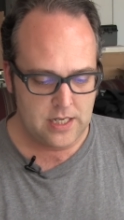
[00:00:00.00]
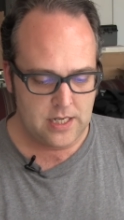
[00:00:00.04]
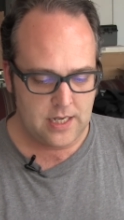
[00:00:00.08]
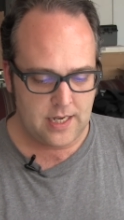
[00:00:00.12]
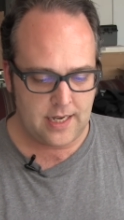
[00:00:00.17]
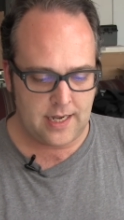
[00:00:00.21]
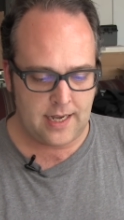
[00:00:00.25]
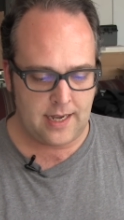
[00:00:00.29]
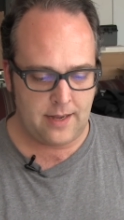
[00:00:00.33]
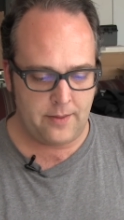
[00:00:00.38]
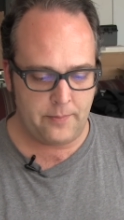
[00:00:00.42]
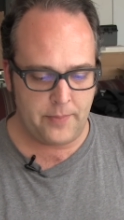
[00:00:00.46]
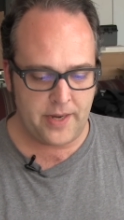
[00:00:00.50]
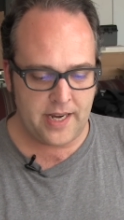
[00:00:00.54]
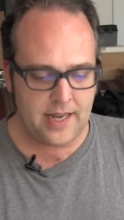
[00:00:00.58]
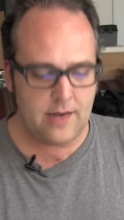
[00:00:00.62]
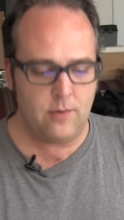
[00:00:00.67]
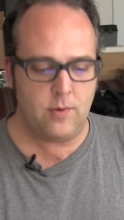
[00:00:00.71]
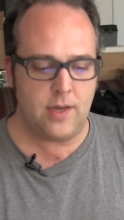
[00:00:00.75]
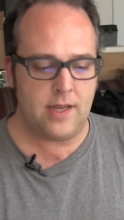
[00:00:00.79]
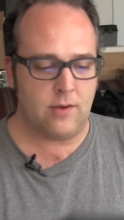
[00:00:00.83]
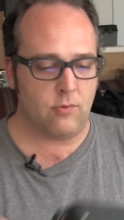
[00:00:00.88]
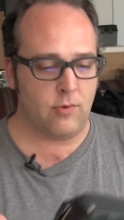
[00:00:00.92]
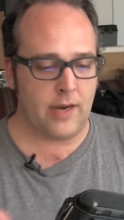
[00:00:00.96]
Uh, but
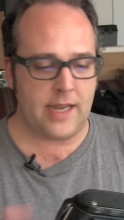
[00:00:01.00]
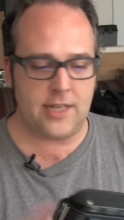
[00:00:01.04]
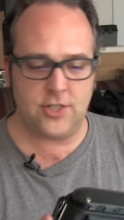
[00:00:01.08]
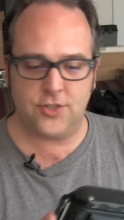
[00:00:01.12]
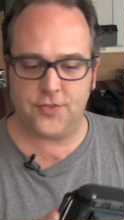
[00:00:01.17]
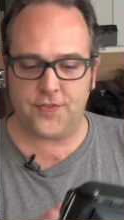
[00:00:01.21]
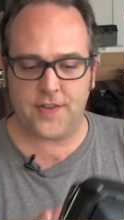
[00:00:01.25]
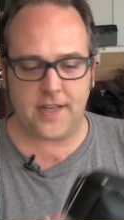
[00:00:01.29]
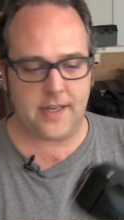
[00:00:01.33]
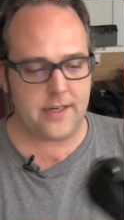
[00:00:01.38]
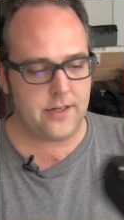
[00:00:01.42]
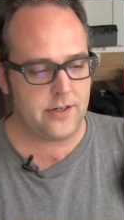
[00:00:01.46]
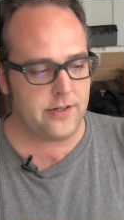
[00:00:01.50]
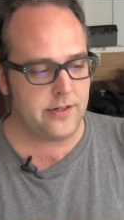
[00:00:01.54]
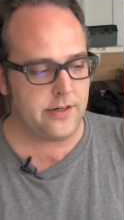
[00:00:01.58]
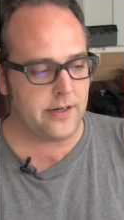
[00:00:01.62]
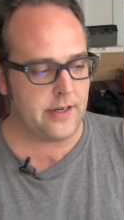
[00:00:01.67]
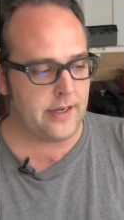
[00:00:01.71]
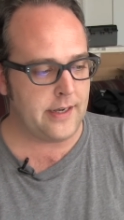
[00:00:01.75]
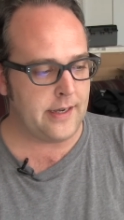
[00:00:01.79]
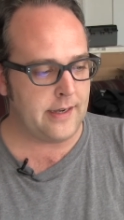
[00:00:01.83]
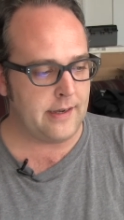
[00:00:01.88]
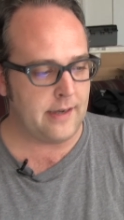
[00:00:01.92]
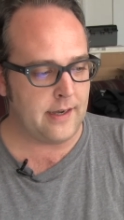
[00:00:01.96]
anyway, rangefinder,
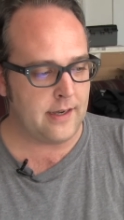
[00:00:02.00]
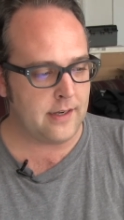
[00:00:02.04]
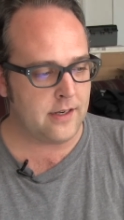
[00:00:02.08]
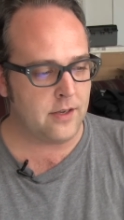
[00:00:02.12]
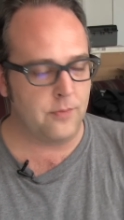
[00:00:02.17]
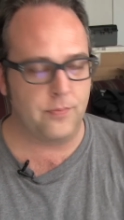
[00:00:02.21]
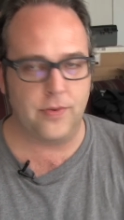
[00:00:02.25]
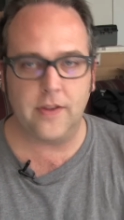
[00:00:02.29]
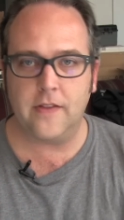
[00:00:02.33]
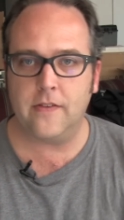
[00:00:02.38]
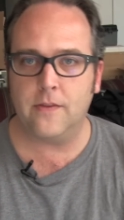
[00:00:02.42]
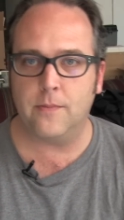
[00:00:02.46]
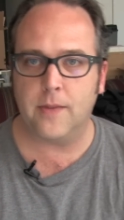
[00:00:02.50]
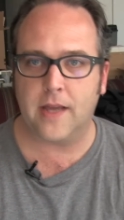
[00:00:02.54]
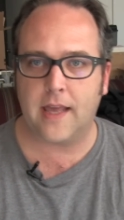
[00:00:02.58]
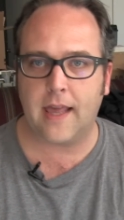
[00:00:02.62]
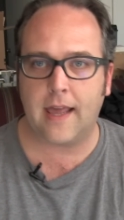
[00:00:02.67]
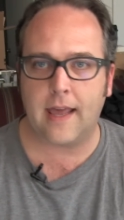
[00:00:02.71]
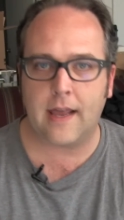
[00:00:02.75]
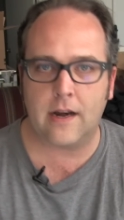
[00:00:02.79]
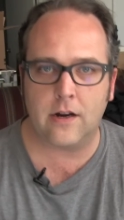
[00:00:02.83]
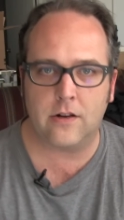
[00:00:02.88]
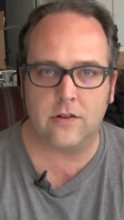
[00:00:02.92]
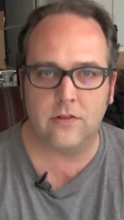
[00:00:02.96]
uh, completely
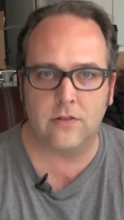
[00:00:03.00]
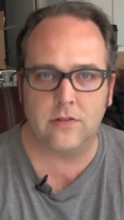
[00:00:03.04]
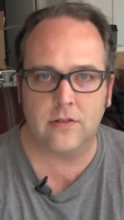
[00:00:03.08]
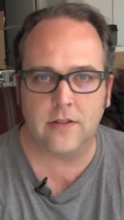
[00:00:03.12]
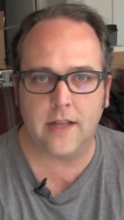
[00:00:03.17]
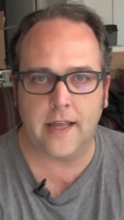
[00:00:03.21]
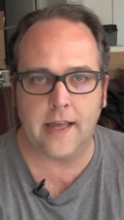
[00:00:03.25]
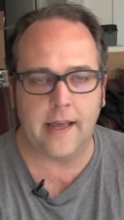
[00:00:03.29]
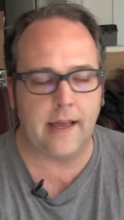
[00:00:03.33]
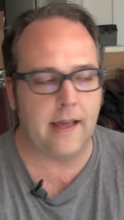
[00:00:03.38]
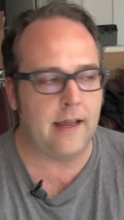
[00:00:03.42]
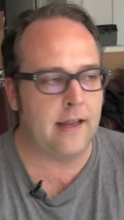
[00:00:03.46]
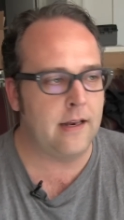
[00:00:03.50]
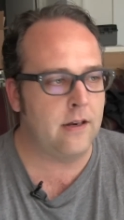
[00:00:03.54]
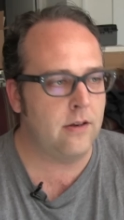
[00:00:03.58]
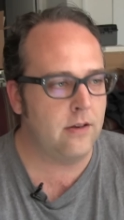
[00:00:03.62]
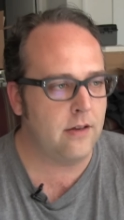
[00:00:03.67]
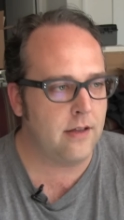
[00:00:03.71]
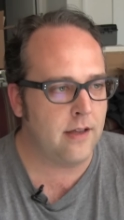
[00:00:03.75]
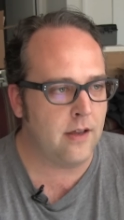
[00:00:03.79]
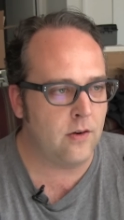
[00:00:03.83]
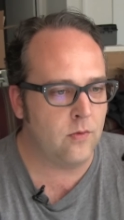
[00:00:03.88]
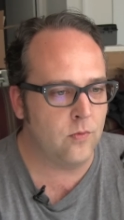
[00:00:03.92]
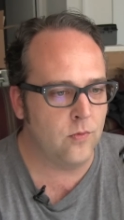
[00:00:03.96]
mechanical
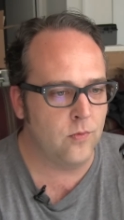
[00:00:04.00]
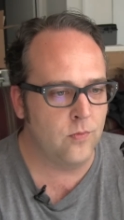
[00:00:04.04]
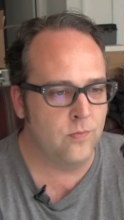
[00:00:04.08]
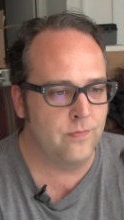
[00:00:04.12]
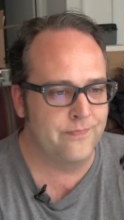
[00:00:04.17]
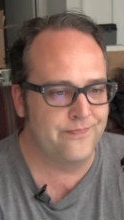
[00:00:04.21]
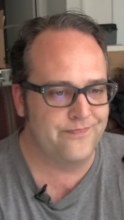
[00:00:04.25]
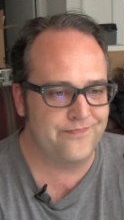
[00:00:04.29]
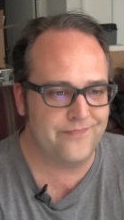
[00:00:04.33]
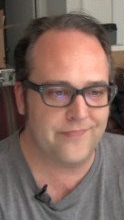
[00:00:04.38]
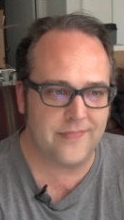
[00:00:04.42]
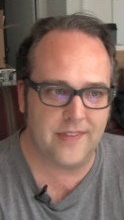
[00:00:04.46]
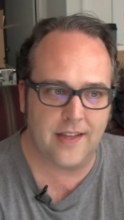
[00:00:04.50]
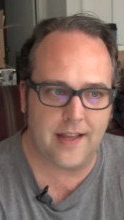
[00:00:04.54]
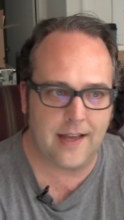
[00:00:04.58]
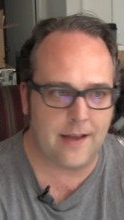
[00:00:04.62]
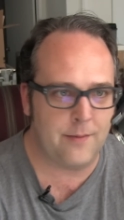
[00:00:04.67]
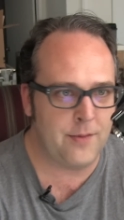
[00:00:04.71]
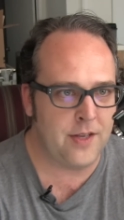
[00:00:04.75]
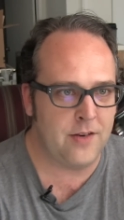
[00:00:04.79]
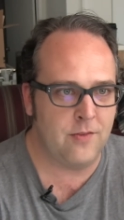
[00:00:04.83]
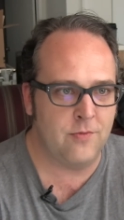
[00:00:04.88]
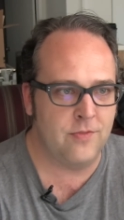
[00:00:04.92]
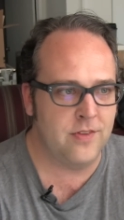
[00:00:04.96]
and, and I
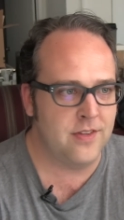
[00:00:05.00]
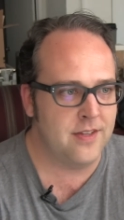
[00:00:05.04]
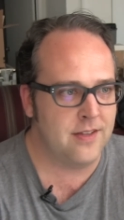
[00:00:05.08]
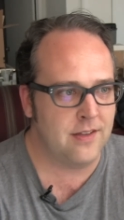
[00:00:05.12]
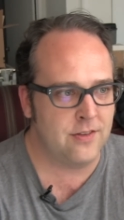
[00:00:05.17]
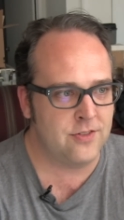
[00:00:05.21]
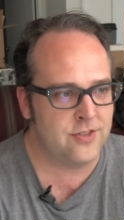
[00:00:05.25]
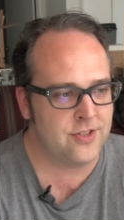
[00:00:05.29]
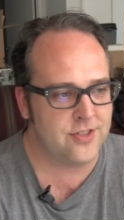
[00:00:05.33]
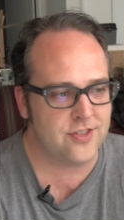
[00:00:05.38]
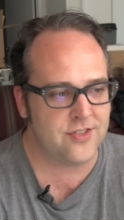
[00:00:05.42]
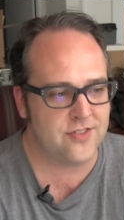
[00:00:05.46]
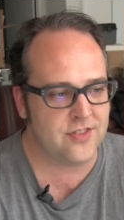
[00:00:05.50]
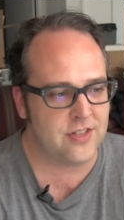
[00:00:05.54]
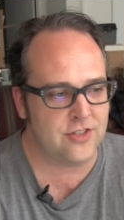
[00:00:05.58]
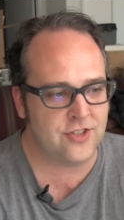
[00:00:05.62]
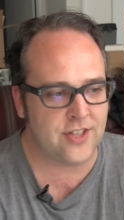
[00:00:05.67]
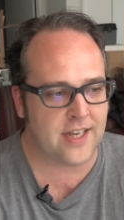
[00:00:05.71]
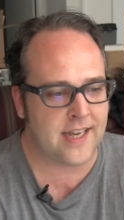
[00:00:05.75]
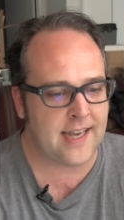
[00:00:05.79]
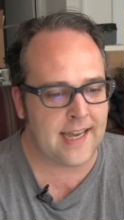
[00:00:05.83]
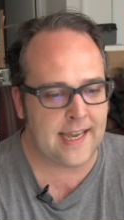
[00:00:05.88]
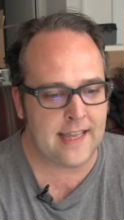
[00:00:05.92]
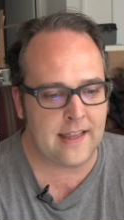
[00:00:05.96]
mean, just such
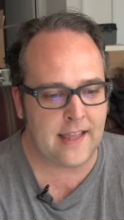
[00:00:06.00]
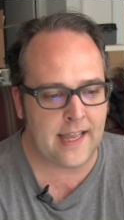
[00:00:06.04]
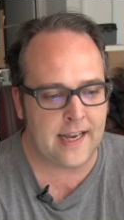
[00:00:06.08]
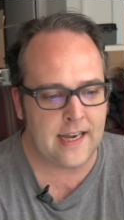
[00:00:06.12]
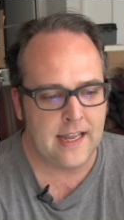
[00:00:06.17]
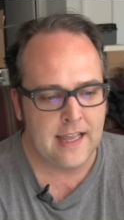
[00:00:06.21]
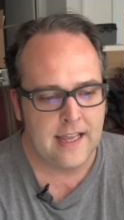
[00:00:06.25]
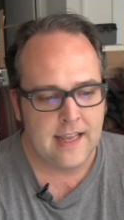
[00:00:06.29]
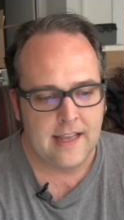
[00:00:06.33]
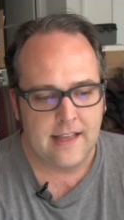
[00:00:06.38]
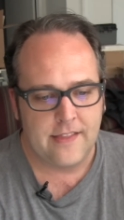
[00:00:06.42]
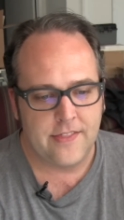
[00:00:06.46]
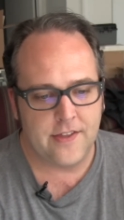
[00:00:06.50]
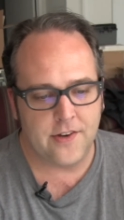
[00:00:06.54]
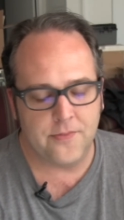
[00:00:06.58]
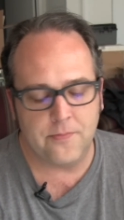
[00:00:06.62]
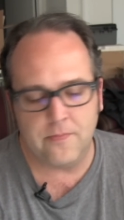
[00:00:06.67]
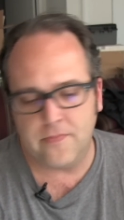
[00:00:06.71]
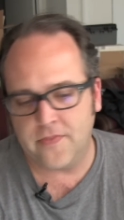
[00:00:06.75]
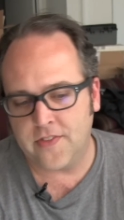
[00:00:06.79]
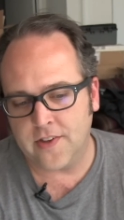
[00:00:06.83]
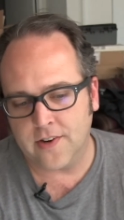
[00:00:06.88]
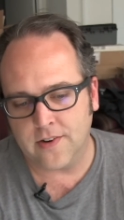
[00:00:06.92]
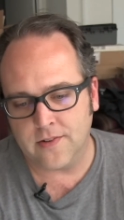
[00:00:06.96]
a highlight. They're,
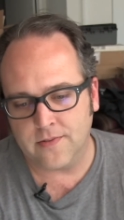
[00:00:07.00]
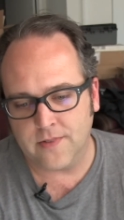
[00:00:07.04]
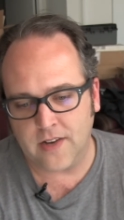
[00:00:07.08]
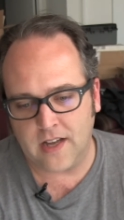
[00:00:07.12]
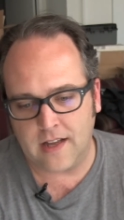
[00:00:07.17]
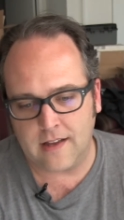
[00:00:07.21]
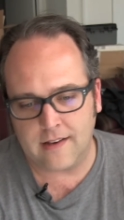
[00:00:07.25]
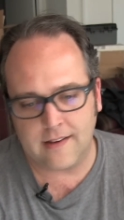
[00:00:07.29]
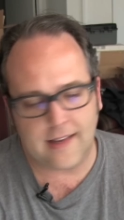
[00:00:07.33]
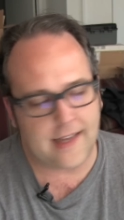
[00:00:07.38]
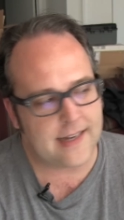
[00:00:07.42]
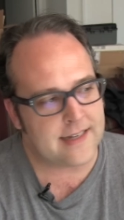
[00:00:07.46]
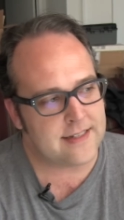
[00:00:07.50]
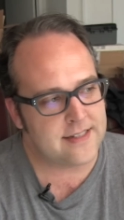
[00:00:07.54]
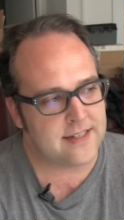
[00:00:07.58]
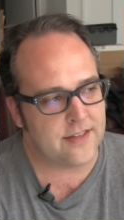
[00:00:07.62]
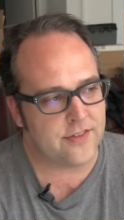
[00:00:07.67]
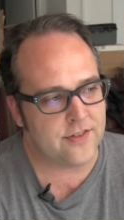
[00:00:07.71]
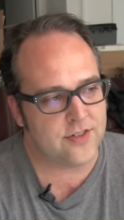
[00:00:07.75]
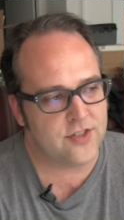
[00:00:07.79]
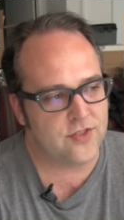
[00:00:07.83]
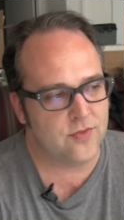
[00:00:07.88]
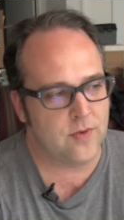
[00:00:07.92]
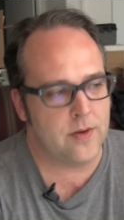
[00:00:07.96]
they're, like I
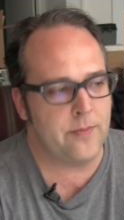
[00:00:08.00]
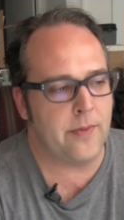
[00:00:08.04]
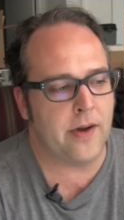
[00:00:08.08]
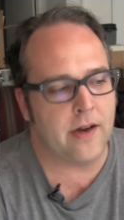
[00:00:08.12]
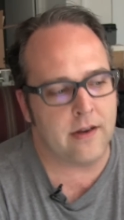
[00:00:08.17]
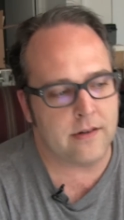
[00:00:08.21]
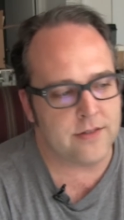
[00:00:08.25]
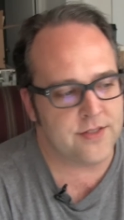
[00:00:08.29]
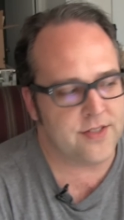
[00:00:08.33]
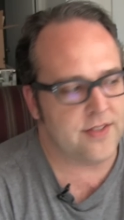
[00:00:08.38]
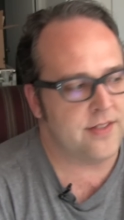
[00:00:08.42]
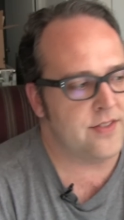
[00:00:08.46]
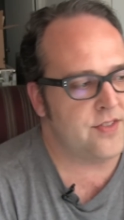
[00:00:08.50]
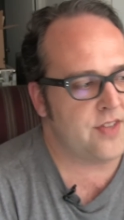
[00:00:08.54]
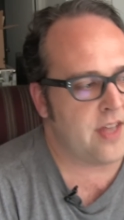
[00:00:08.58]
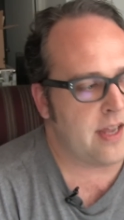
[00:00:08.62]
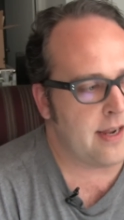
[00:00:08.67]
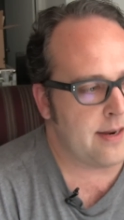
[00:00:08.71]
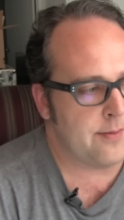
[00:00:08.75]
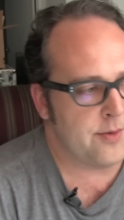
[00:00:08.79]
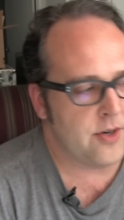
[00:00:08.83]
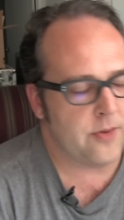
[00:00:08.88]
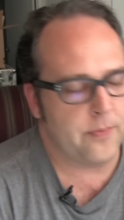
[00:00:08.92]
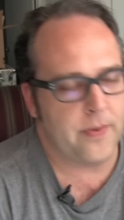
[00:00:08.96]
said, there's three models of this
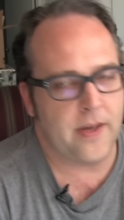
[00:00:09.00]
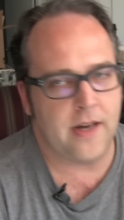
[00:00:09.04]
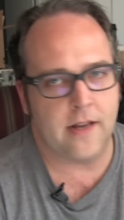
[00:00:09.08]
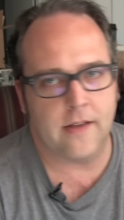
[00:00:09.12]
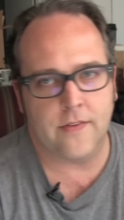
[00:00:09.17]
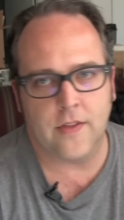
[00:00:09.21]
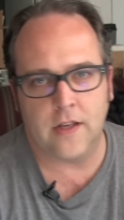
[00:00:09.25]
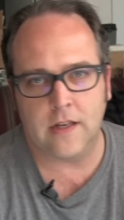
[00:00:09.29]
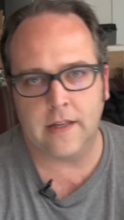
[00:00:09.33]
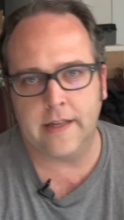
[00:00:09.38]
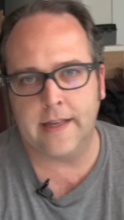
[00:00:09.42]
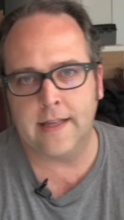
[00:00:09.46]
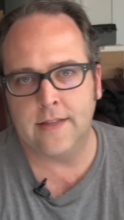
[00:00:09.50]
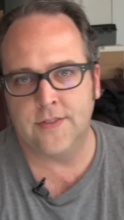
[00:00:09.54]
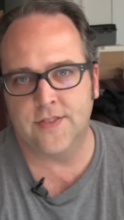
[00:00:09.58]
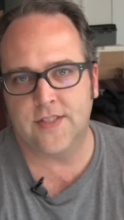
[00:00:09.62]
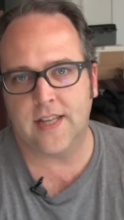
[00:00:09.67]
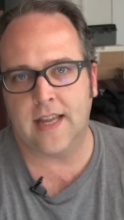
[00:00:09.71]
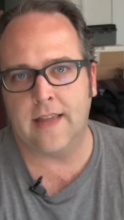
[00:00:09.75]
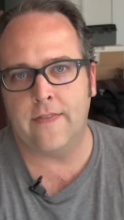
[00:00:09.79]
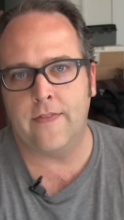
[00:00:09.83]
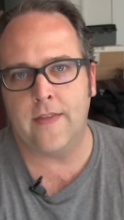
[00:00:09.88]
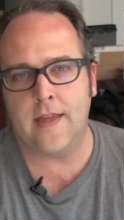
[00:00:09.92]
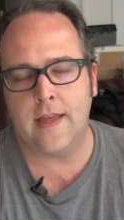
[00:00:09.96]
camera depending on the lens.
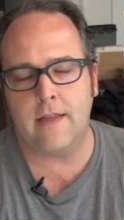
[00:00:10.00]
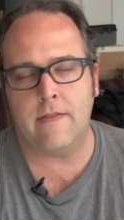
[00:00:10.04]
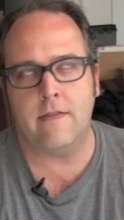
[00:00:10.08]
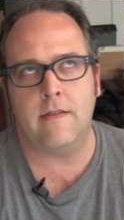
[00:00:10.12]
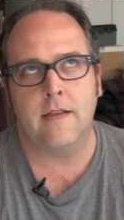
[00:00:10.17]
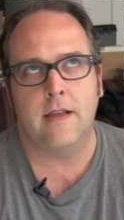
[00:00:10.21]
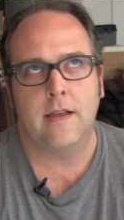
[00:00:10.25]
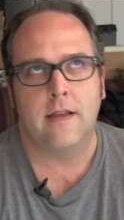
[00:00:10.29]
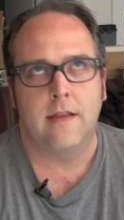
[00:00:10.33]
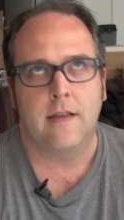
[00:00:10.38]
And then